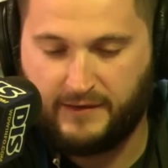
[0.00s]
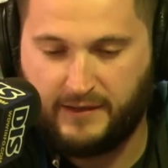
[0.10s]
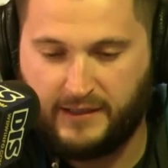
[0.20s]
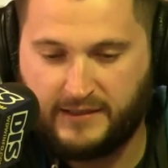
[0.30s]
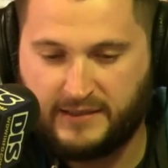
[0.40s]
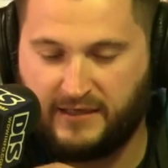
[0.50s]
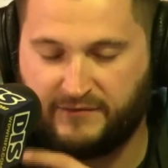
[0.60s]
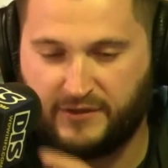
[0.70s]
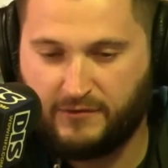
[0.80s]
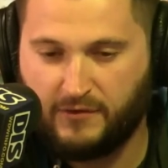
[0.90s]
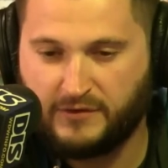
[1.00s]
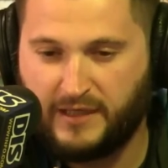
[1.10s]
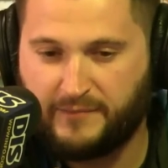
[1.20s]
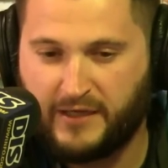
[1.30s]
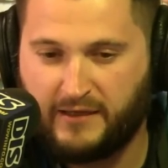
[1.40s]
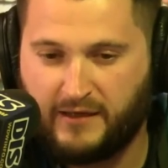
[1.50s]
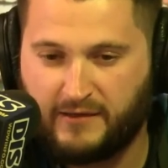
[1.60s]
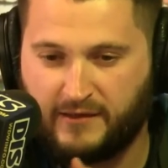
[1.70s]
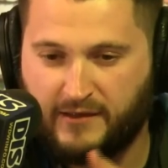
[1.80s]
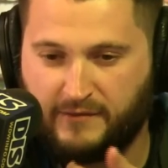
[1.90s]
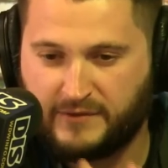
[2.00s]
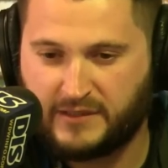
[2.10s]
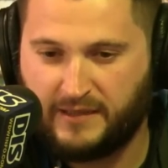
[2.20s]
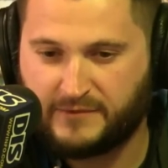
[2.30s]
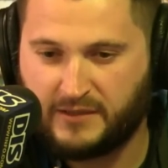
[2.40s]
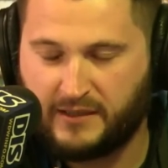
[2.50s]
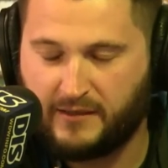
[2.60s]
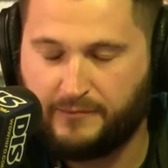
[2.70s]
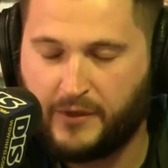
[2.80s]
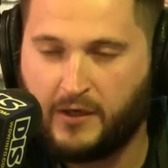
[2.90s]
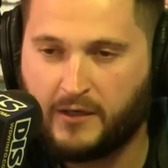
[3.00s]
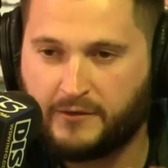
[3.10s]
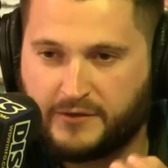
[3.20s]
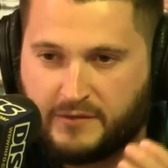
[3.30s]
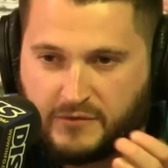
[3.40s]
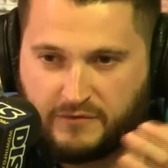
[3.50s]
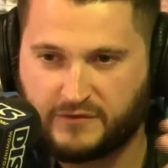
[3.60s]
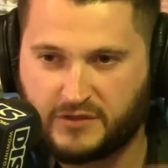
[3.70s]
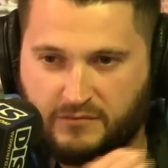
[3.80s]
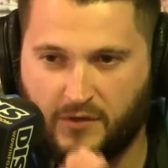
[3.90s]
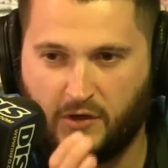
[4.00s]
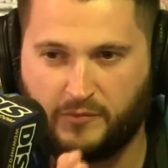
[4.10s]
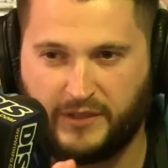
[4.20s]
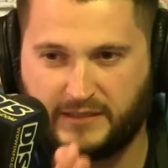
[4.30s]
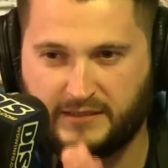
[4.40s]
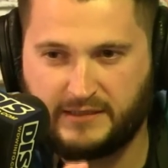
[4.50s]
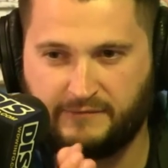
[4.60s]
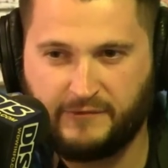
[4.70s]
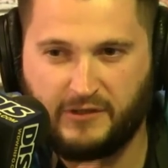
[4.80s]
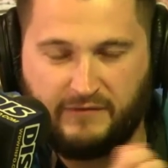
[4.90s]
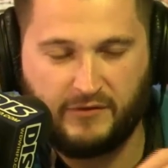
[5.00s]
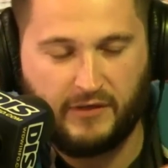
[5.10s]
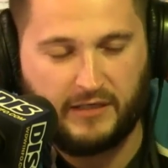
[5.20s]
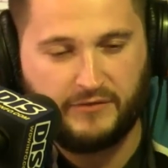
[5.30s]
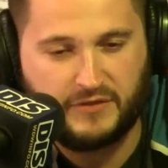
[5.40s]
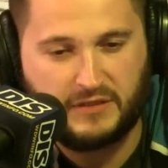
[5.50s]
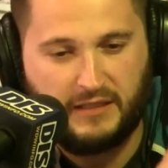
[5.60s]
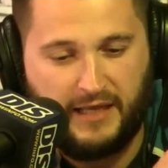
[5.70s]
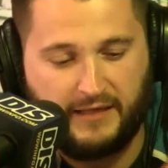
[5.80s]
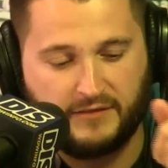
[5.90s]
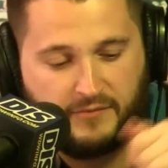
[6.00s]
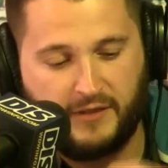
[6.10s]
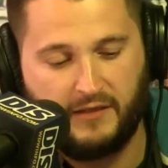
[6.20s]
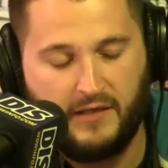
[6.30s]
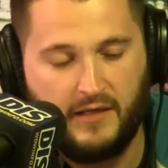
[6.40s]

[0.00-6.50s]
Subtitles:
he's not even a year old yet, but I think he was kept in like a barn or some sort of small place because he didn't really even know how to use his legs, but.